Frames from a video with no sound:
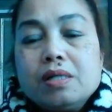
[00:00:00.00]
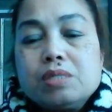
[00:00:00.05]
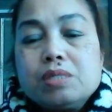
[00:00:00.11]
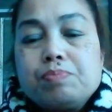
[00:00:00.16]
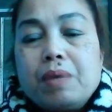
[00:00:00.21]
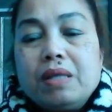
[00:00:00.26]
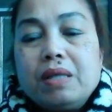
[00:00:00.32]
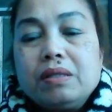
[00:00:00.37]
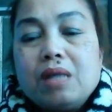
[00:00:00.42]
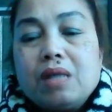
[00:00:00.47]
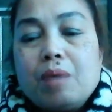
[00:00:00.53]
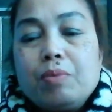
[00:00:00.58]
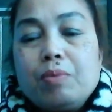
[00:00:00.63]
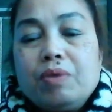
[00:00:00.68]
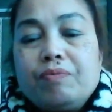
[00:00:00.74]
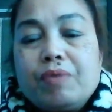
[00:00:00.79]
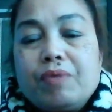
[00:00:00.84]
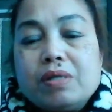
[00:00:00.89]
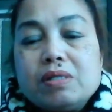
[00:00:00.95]
Spend time
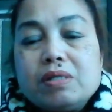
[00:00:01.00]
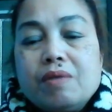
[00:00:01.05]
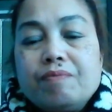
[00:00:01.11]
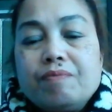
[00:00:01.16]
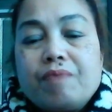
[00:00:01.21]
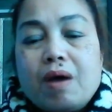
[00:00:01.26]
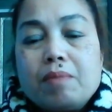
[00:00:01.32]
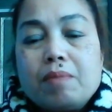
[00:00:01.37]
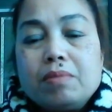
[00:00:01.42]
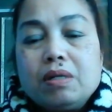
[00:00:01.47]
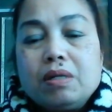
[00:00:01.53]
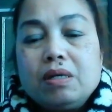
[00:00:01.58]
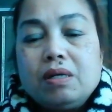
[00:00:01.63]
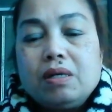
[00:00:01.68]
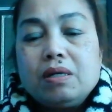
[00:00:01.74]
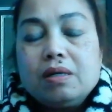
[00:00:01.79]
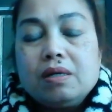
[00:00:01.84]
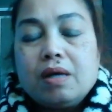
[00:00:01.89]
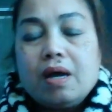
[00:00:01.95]
with friends and
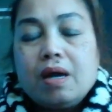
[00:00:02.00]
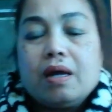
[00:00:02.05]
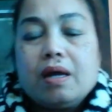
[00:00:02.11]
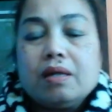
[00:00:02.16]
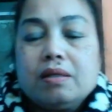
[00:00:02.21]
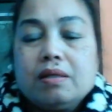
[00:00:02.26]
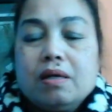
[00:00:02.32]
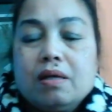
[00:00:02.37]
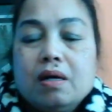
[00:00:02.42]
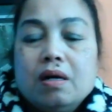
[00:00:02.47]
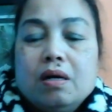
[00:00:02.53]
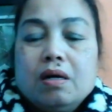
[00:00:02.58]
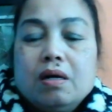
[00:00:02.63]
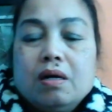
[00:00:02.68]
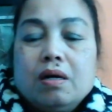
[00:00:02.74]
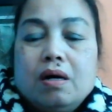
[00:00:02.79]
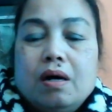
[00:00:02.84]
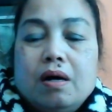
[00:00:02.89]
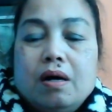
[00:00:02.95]
family, and
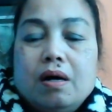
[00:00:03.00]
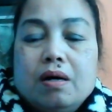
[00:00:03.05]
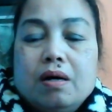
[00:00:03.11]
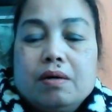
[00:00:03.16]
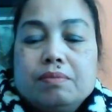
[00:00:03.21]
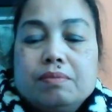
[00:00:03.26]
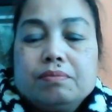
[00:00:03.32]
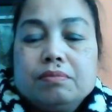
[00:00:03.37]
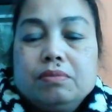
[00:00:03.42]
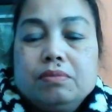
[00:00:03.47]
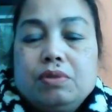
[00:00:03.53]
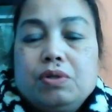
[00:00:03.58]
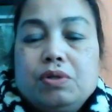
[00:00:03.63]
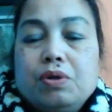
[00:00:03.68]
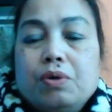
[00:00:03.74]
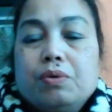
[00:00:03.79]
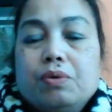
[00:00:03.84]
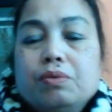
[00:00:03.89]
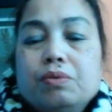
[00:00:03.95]

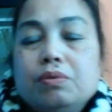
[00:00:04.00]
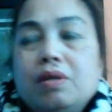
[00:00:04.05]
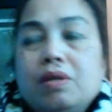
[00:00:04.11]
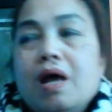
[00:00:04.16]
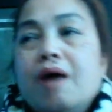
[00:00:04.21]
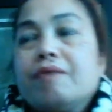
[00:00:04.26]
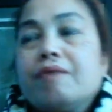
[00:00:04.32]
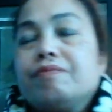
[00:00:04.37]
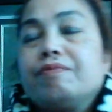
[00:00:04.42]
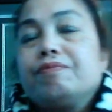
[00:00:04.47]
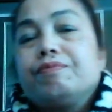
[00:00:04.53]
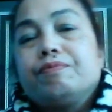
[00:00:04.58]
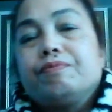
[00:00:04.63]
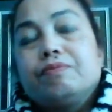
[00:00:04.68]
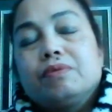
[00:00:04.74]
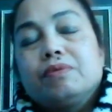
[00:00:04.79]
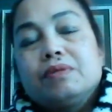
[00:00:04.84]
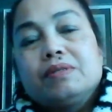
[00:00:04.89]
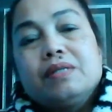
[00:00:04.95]
laugh.
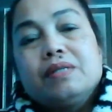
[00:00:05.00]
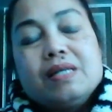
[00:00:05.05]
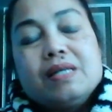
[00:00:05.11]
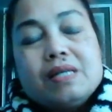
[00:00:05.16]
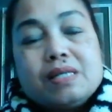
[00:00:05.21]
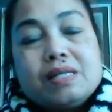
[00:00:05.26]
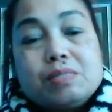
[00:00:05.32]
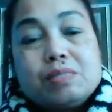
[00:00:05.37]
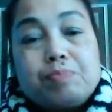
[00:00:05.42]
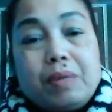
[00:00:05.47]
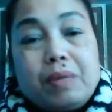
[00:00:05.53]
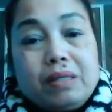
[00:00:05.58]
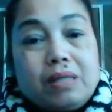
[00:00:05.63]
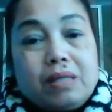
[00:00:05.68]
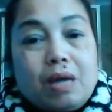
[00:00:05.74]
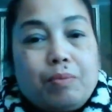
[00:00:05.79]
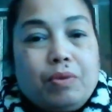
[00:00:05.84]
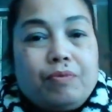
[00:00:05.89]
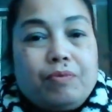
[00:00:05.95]
Spend
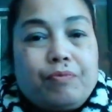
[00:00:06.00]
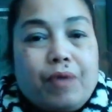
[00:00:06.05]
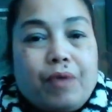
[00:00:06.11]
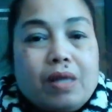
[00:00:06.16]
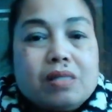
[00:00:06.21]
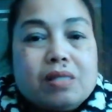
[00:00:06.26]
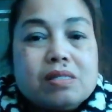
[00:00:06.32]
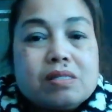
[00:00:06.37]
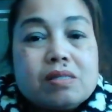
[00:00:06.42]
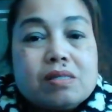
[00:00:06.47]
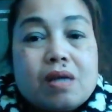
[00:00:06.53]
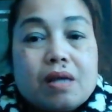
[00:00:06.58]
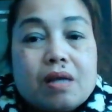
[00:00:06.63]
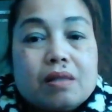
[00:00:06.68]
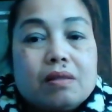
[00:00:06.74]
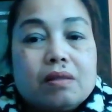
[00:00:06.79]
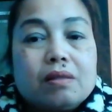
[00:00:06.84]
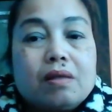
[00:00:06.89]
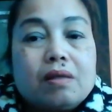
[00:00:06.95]
time with friends
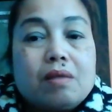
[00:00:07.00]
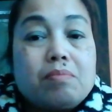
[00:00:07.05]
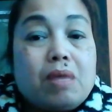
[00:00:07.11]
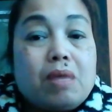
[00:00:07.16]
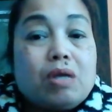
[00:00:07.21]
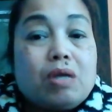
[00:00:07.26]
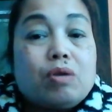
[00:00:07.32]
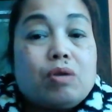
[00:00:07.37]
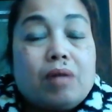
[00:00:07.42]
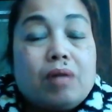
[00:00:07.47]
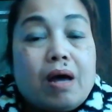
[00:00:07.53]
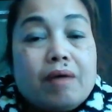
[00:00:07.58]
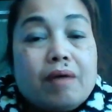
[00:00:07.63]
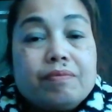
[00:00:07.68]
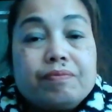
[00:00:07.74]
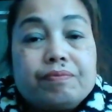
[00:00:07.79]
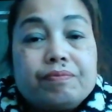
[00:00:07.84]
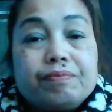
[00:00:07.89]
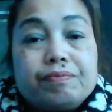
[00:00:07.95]
that can make you
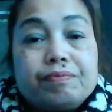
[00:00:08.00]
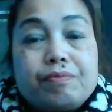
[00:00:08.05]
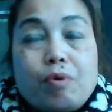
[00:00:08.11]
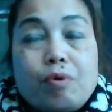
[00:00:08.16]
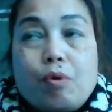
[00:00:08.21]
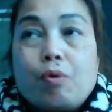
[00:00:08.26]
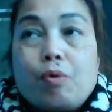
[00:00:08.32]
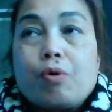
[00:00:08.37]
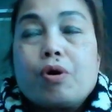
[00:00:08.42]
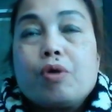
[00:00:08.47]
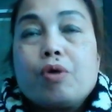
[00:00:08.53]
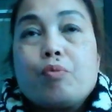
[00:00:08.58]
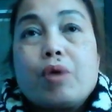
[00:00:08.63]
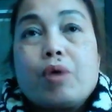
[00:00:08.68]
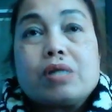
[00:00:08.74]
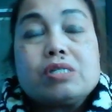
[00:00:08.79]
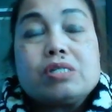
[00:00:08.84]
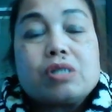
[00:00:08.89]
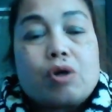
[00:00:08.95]
laugh, or
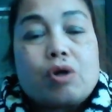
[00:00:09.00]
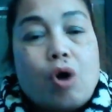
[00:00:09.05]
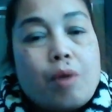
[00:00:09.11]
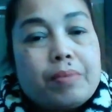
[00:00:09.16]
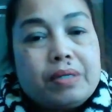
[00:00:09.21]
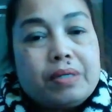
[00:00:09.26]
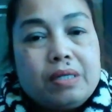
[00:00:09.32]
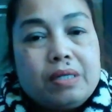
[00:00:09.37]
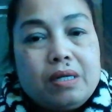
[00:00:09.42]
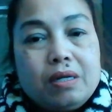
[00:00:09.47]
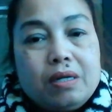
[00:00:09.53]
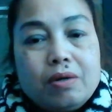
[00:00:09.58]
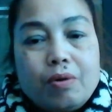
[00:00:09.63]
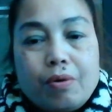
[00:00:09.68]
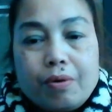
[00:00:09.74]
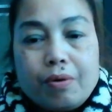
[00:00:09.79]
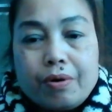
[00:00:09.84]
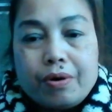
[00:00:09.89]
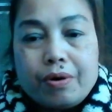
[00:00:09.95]
watch a comedy
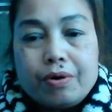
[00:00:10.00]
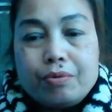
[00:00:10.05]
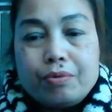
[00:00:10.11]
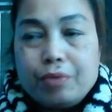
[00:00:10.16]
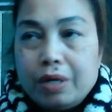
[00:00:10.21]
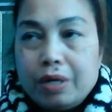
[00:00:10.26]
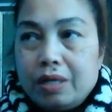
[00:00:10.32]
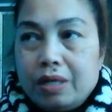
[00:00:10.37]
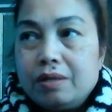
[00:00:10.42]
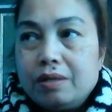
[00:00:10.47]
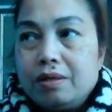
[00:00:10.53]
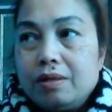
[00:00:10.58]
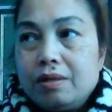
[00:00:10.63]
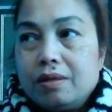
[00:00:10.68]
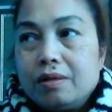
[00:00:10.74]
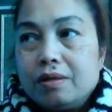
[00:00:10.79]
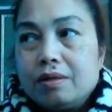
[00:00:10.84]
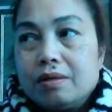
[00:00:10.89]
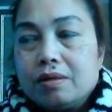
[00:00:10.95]
or read
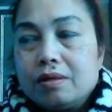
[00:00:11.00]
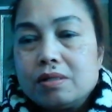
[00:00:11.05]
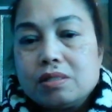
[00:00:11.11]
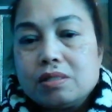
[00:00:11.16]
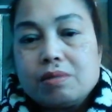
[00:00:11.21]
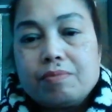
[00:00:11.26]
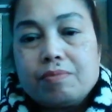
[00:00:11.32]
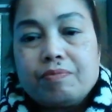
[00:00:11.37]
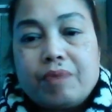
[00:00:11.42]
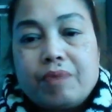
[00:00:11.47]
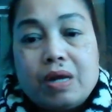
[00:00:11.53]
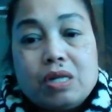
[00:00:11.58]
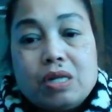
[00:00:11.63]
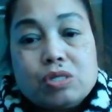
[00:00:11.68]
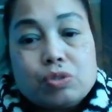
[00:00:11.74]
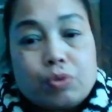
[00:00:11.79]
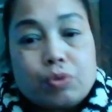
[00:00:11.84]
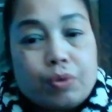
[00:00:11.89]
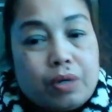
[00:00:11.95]
some funny
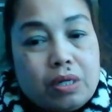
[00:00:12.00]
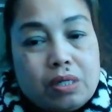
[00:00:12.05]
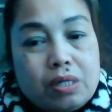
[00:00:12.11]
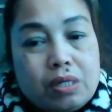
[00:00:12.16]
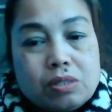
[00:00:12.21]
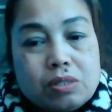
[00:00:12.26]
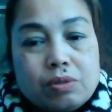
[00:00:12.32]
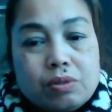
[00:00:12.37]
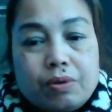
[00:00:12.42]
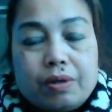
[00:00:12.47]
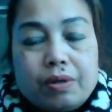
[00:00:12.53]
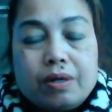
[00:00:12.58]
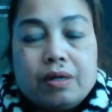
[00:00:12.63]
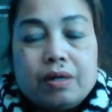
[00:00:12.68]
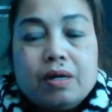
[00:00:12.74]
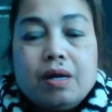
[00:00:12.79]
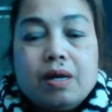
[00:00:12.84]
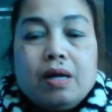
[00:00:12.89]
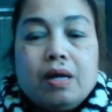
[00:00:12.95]
stories,
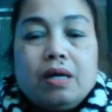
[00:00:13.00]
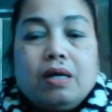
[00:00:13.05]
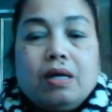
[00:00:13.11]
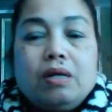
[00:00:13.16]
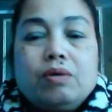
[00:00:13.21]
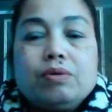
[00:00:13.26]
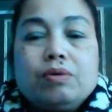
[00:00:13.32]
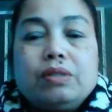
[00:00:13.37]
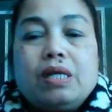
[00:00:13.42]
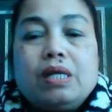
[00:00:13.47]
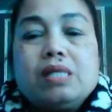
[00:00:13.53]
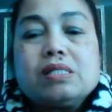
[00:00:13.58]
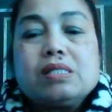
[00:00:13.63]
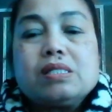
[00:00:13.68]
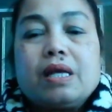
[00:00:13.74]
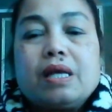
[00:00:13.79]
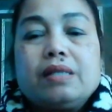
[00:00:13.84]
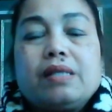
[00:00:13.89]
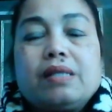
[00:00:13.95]
or
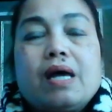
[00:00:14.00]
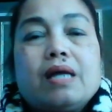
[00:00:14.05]
things like